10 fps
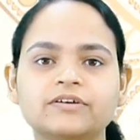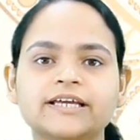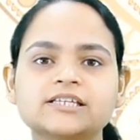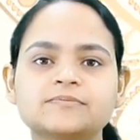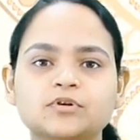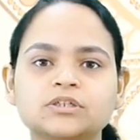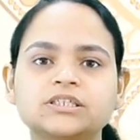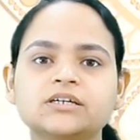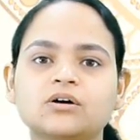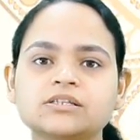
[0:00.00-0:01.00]
will explore
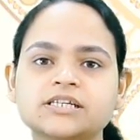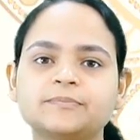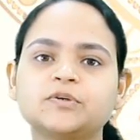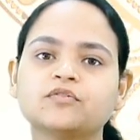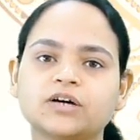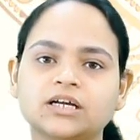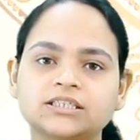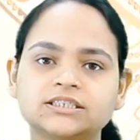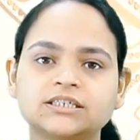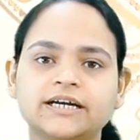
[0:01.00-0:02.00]
the concept of
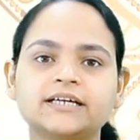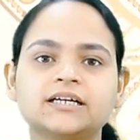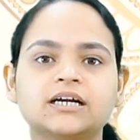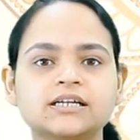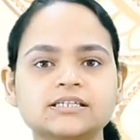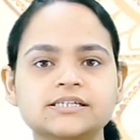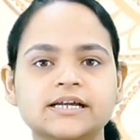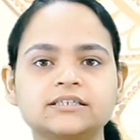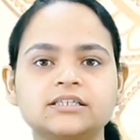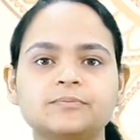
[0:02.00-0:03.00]
culture and
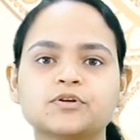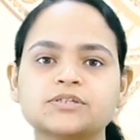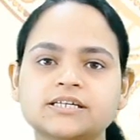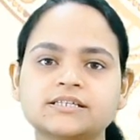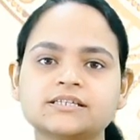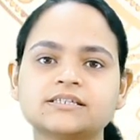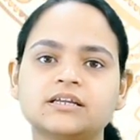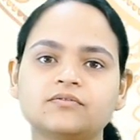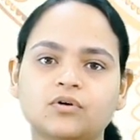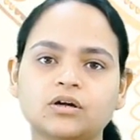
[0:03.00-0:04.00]
understand the processes
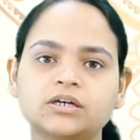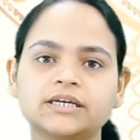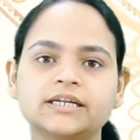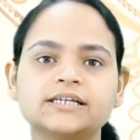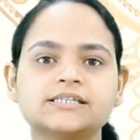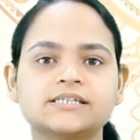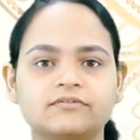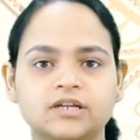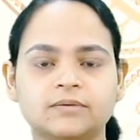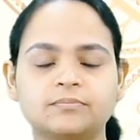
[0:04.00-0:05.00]
involved in its
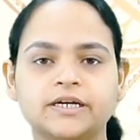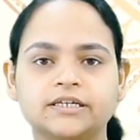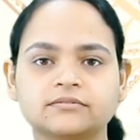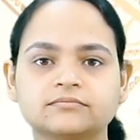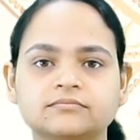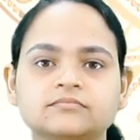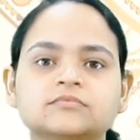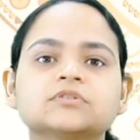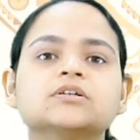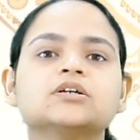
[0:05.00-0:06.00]
development.
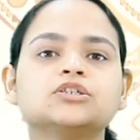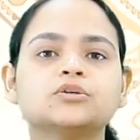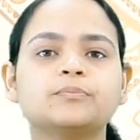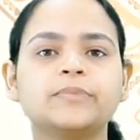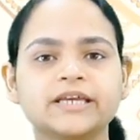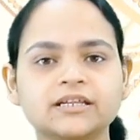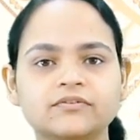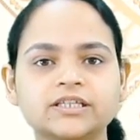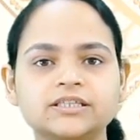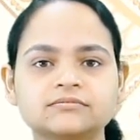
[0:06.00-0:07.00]
To begin
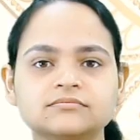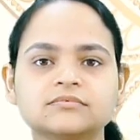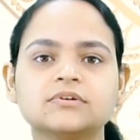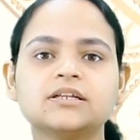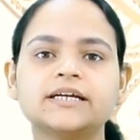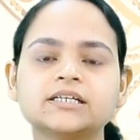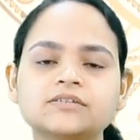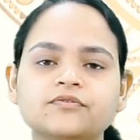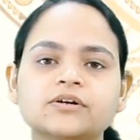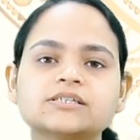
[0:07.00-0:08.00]
with, let
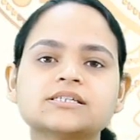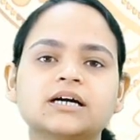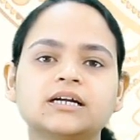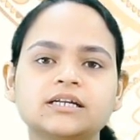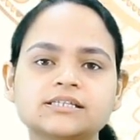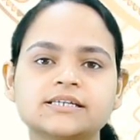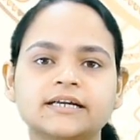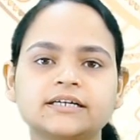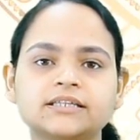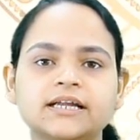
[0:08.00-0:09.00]
us first
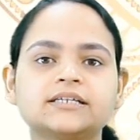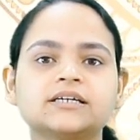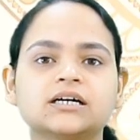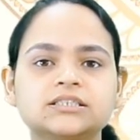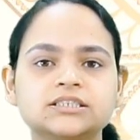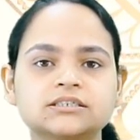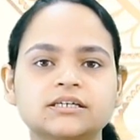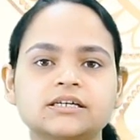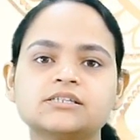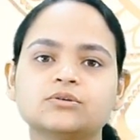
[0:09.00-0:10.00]
understand that culture
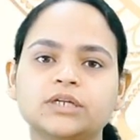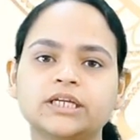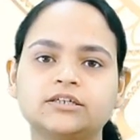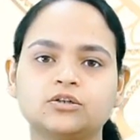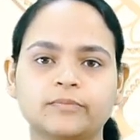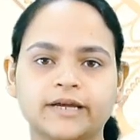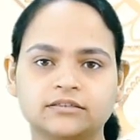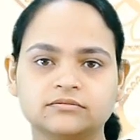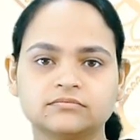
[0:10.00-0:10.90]
is unique to man.